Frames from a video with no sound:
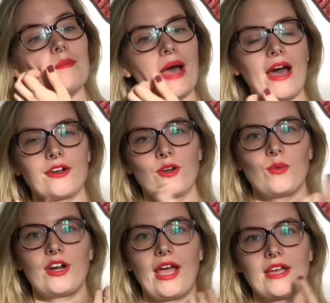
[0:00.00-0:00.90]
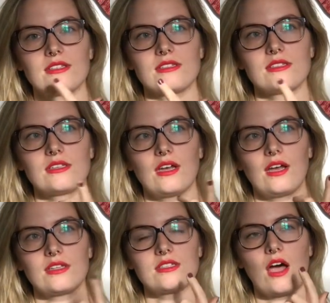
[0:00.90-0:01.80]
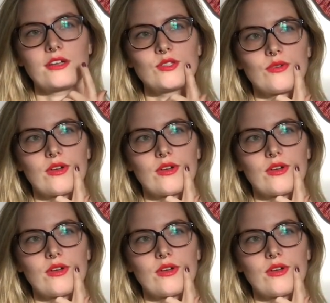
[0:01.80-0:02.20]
pattern where it has socks,